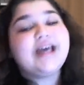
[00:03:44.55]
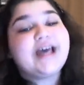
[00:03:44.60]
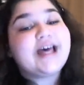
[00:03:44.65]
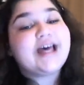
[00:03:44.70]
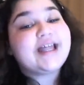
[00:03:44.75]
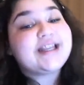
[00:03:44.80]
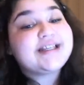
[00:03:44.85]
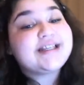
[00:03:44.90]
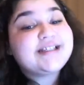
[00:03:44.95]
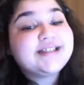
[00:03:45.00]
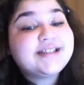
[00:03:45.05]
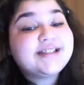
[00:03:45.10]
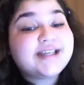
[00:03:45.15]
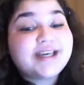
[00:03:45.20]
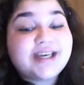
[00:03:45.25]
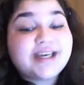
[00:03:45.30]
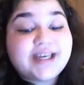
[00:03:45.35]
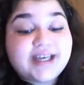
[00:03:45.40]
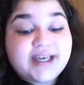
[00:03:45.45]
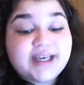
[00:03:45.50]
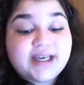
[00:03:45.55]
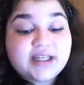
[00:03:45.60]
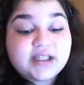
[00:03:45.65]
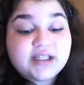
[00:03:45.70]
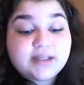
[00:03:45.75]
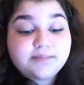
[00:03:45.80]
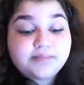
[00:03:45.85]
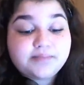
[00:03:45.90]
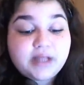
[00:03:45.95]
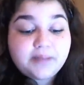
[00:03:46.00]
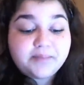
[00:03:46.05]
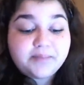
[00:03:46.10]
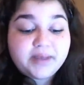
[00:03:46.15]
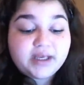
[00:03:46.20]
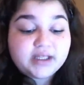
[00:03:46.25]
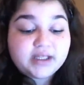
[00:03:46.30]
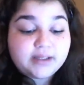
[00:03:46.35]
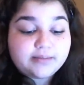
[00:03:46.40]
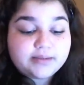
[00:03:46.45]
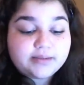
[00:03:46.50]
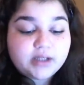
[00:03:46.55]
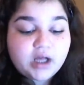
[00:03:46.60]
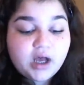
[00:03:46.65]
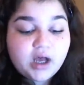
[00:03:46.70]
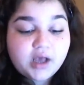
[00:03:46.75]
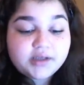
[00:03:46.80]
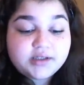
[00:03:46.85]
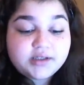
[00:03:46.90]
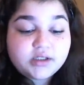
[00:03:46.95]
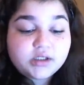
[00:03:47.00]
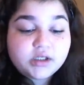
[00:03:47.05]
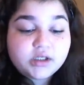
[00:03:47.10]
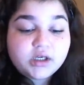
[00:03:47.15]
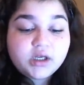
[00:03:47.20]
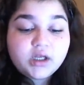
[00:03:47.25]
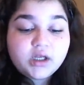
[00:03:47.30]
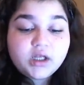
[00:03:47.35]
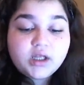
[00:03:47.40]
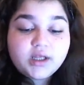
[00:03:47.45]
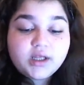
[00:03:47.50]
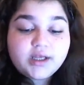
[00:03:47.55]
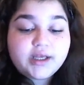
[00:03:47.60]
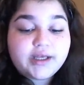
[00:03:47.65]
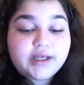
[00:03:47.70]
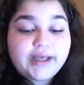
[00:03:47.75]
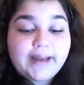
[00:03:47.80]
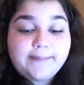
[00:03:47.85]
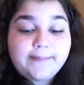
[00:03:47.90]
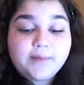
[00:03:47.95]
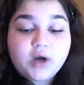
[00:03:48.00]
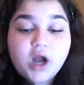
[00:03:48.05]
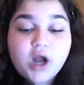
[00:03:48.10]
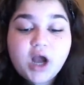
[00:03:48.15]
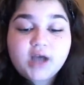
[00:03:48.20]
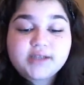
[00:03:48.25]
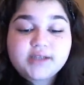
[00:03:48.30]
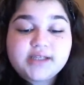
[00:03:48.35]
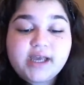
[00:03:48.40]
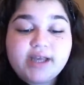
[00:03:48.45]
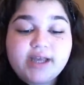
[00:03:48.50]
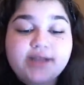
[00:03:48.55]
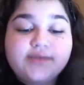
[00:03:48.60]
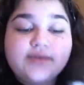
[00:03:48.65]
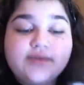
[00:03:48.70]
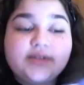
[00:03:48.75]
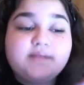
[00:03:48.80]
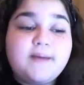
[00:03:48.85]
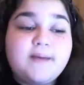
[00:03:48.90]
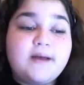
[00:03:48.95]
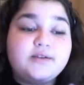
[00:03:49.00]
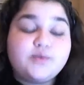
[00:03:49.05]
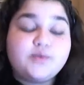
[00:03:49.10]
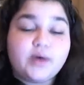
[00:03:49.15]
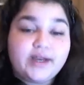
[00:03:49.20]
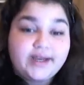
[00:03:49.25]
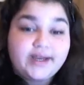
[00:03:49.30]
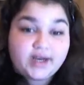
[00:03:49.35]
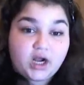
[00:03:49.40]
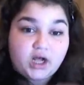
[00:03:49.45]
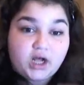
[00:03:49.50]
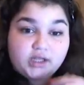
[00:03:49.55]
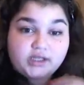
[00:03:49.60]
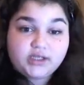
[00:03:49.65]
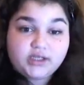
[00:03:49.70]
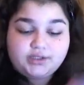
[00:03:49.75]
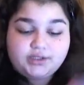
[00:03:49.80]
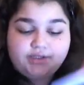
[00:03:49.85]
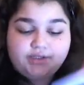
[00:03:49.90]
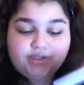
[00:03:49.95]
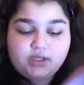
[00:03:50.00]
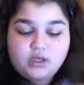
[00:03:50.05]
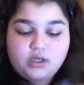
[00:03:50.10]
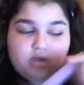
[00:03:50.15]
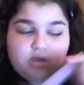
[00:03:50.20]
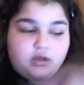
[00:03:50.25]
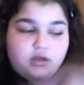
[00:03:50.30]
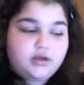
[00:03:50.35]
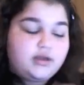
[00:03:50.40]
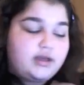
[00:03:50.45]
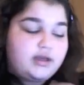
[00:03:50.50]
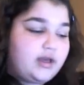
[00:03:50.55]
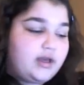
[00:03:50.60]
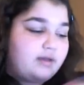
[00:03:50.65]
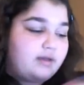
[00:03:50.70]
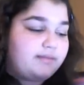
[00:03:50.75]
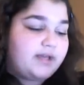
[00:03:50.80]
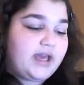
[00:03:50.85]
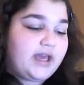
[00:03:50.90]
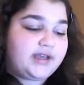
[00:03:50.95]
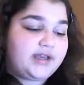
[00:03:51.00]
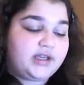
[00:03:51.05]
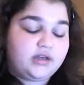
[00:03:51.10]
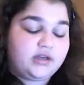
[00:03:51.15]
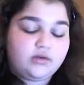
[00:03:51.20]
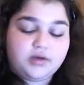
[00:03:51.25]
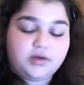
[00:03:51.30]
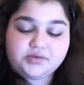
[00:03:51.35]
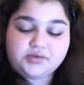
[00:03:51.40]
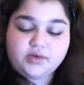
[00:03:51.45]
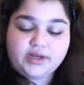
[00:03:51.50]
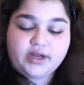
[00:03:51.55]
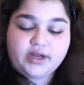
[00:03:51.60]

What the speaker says: And this is a plumping lip gloss in peroxide. This was about $20. I think it was